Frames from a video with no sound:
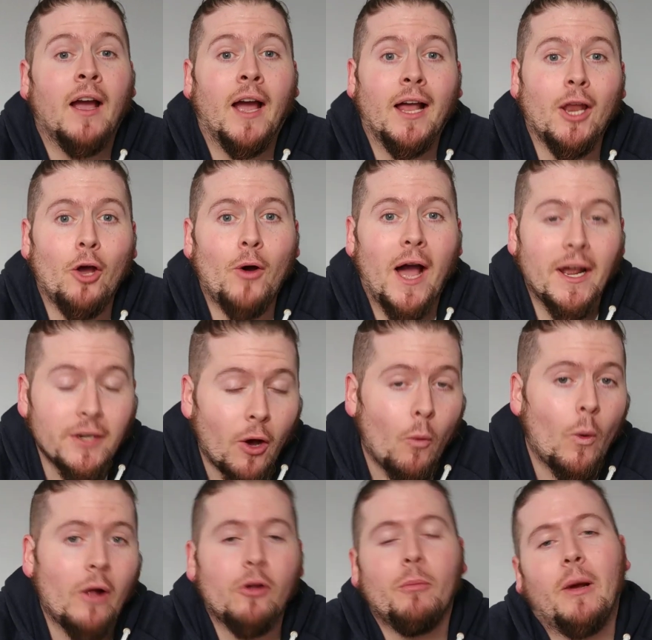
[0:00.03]
Hello and
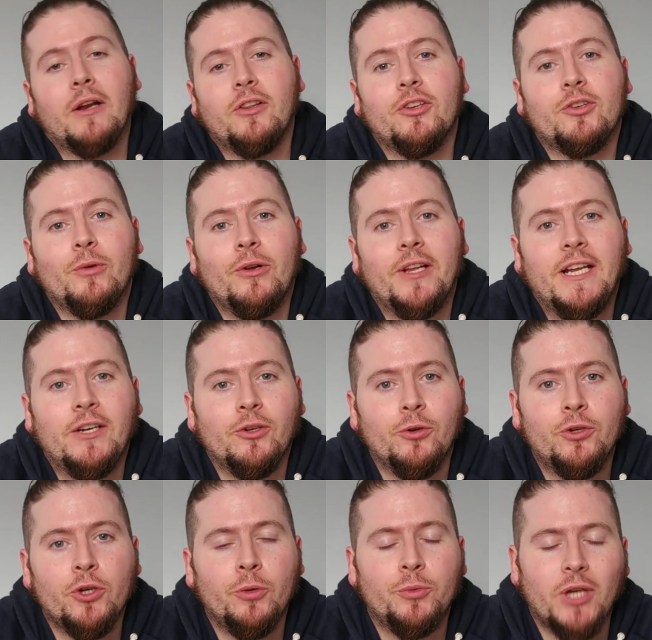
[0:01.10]
welcome back to the School of Heat
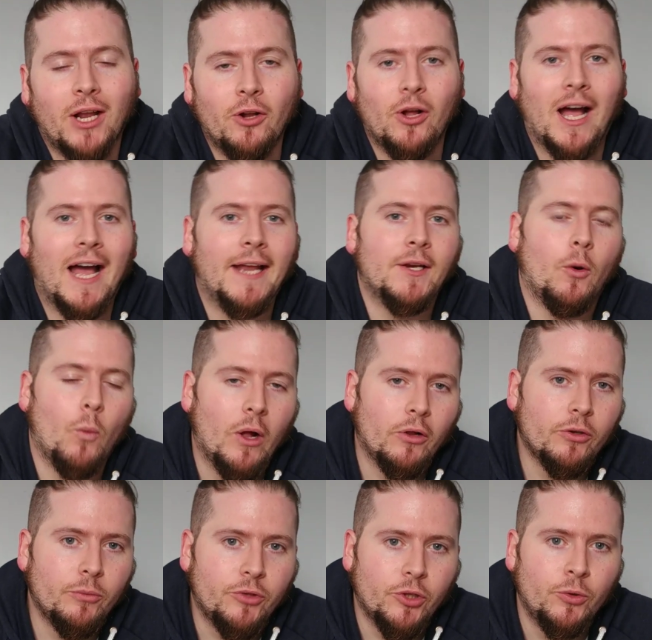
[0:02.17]
YouTube channel, and
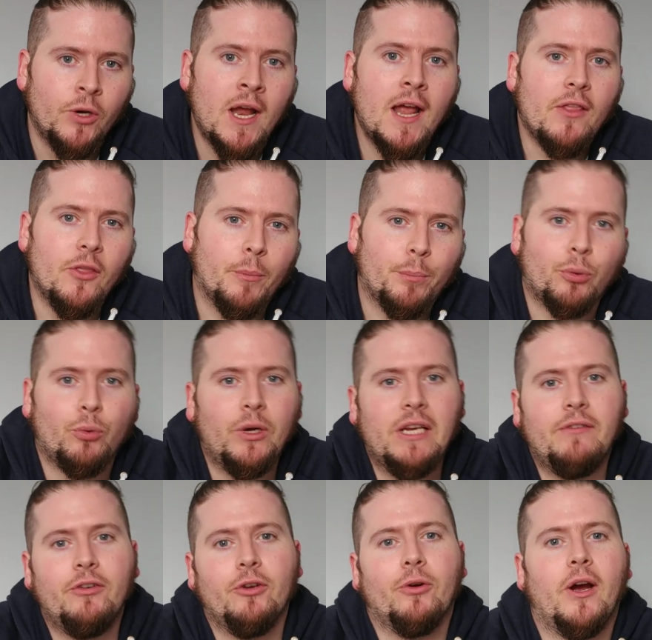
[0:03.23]
welcome to the
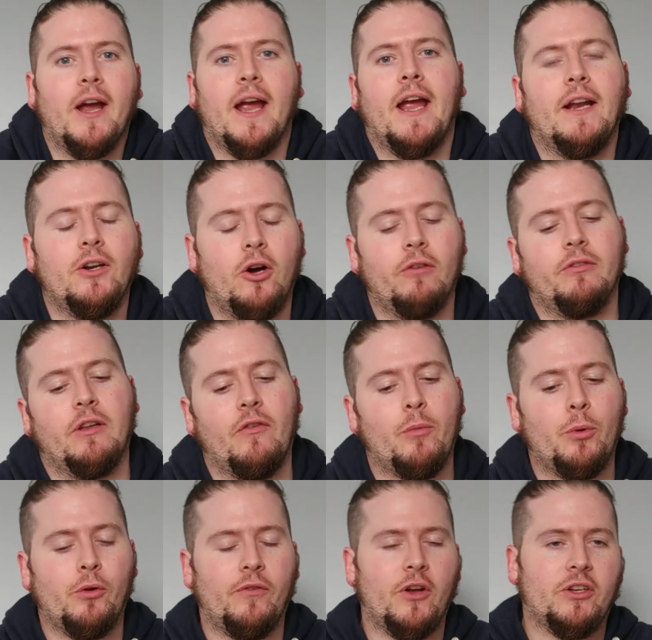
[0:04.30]
preview ahead of
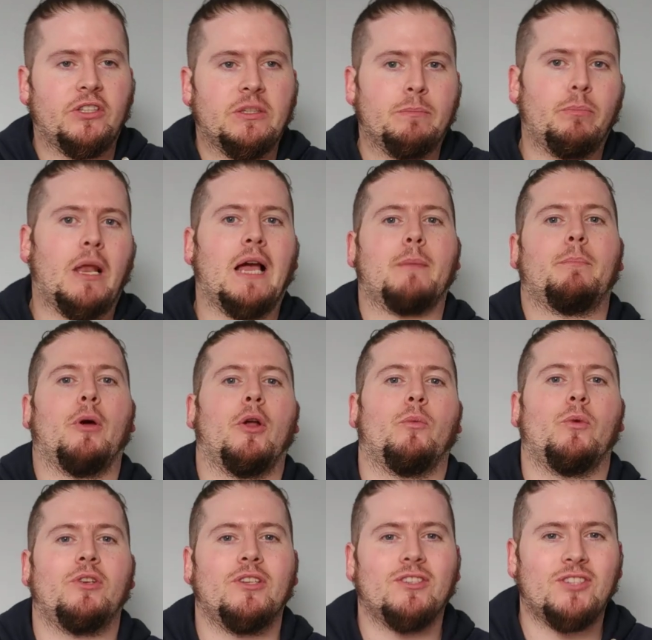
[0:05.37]
Liverpool versus Blackburn,
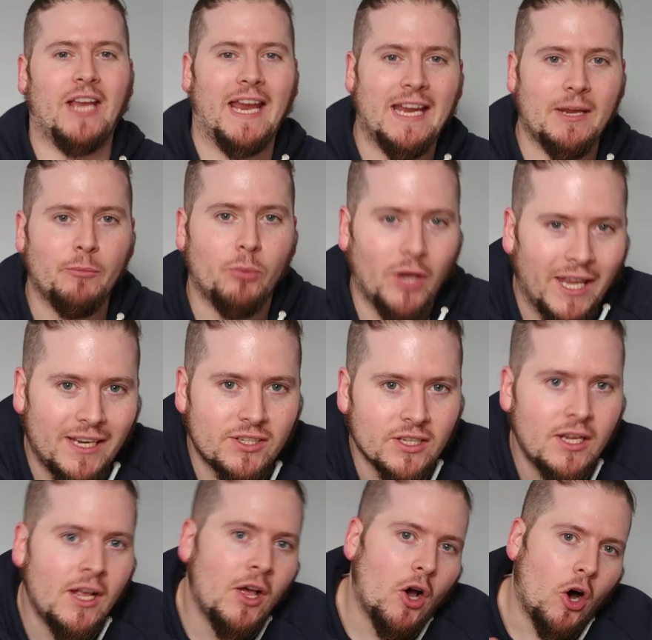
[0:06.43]
which is taking place
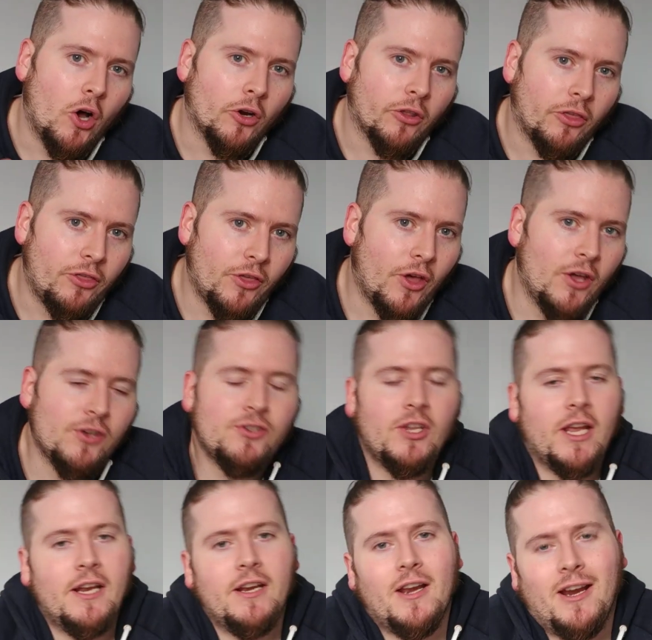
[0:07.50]
on
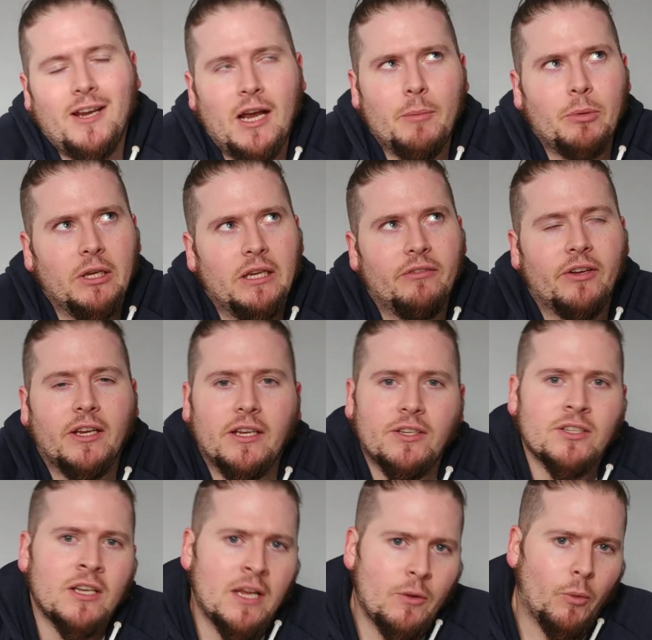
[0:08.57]
Thursday night, I believe it
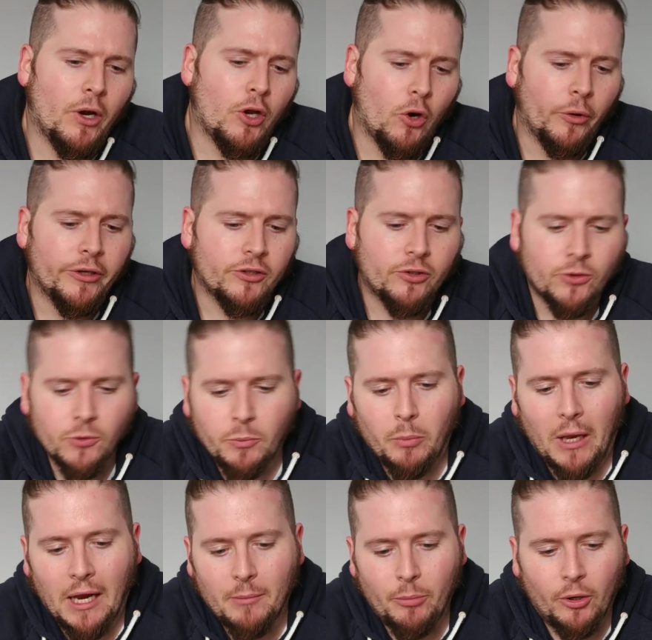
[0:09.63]
is. We're going to
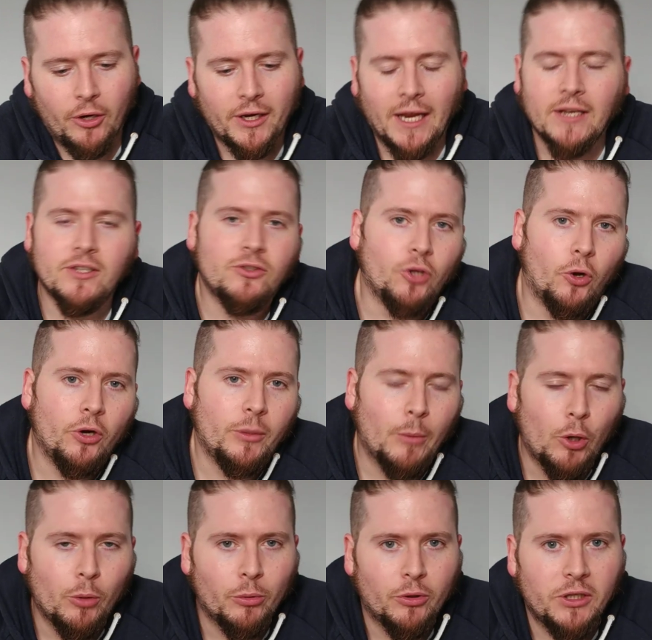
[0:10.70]
Blackburn against Tony
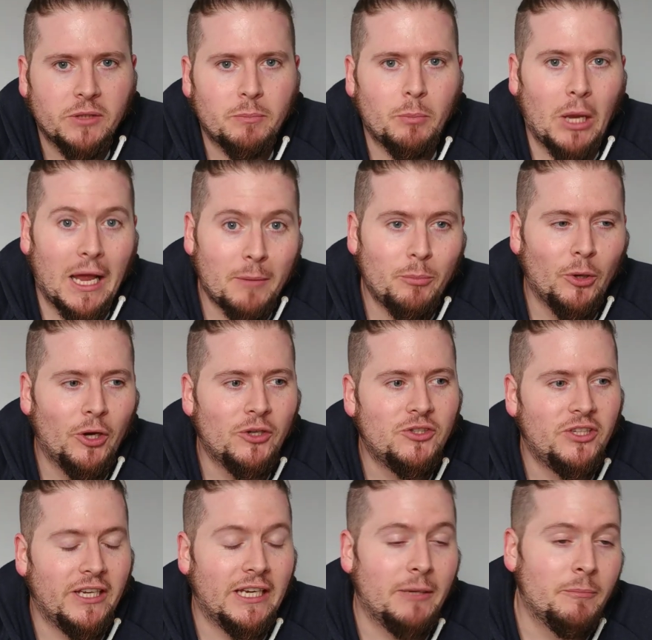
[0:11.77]
Mowbrays Blackburn
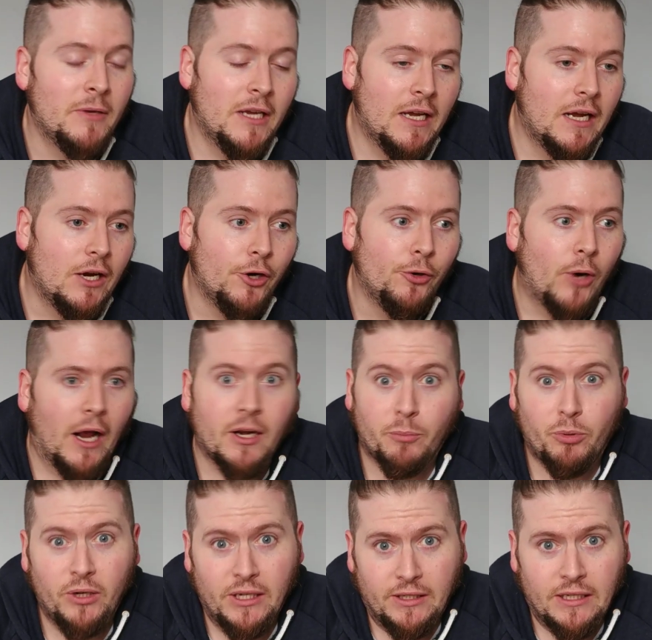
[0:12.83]
team, who had a
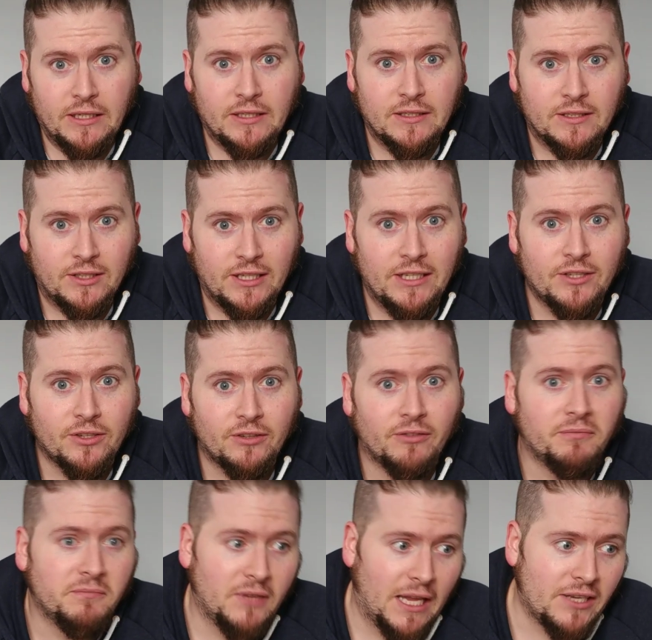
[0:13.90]
pretty decent
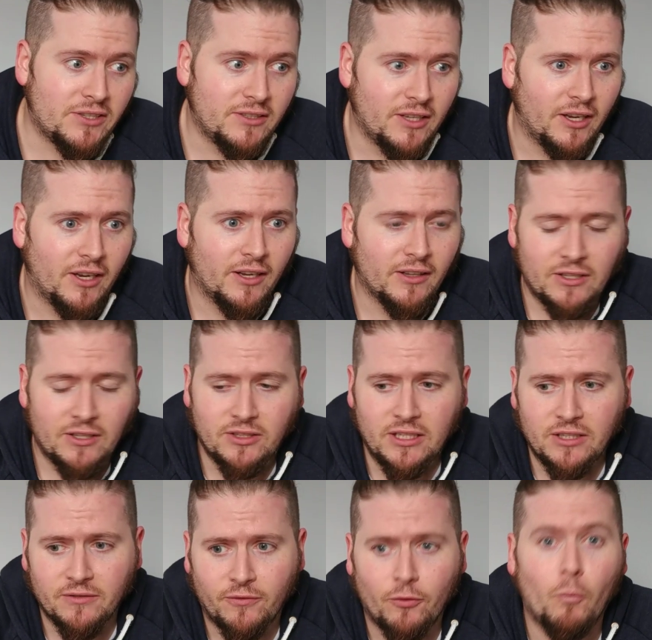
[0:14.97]
season last
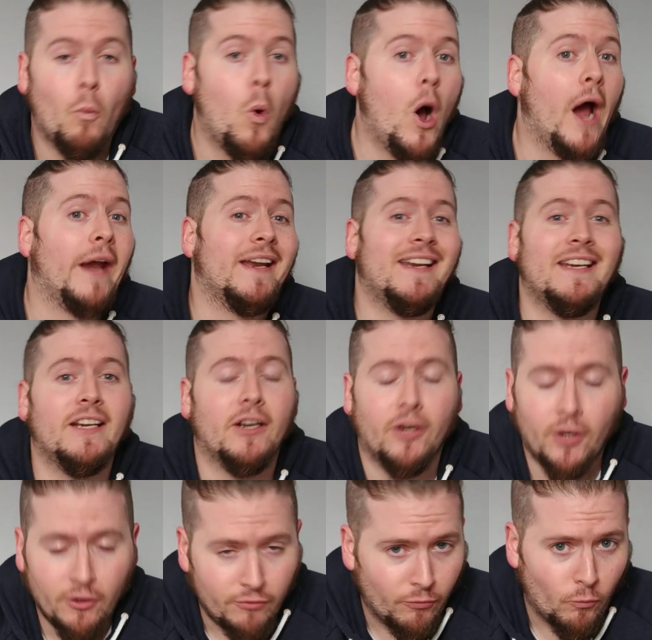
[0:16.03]
season from what I hear,
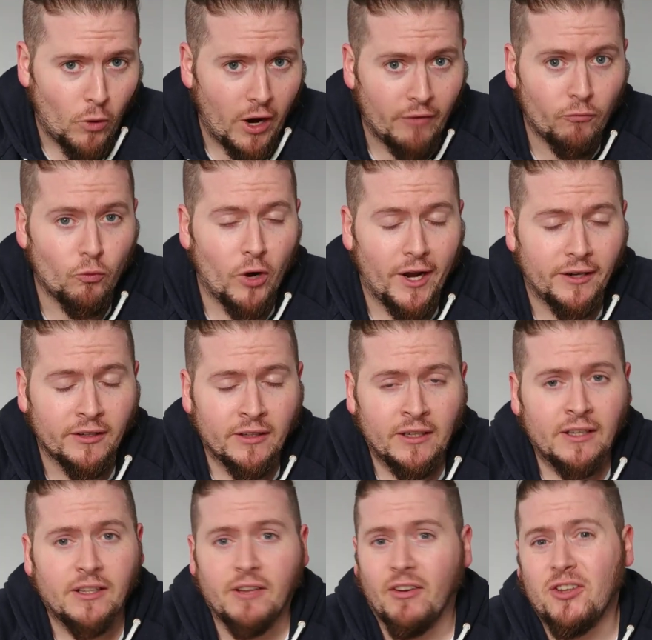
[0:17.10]
from what I've read.
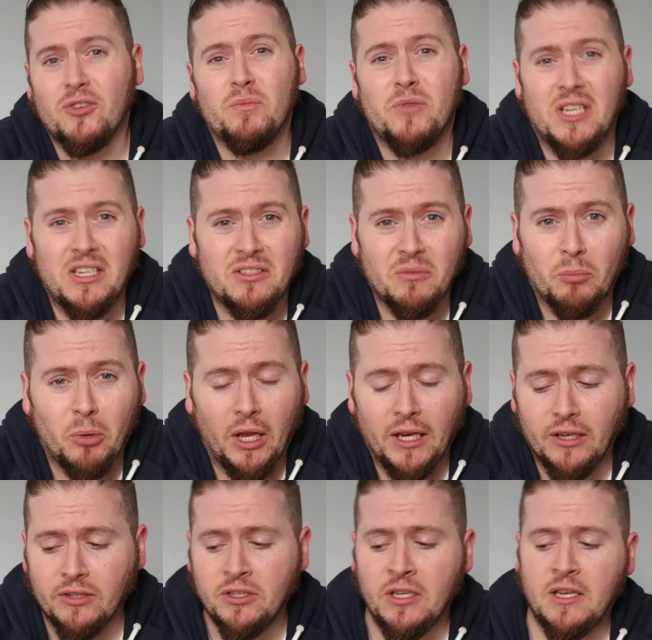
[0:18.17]
They've had some decent
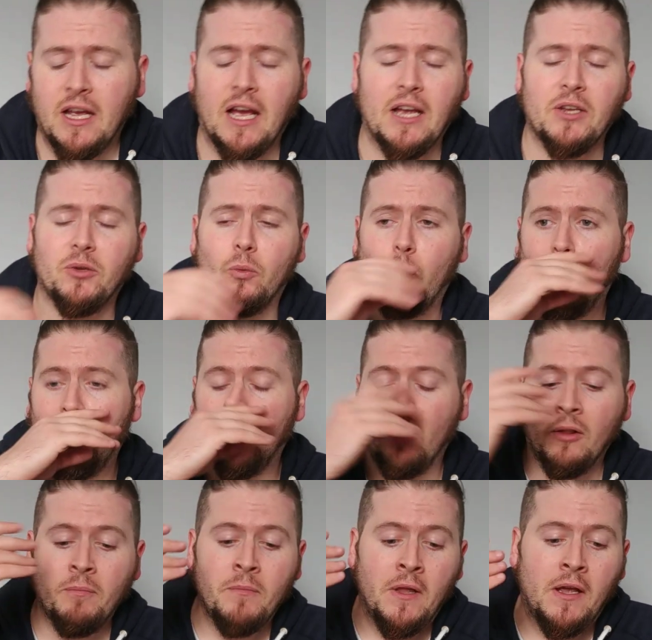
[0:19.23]
players as well.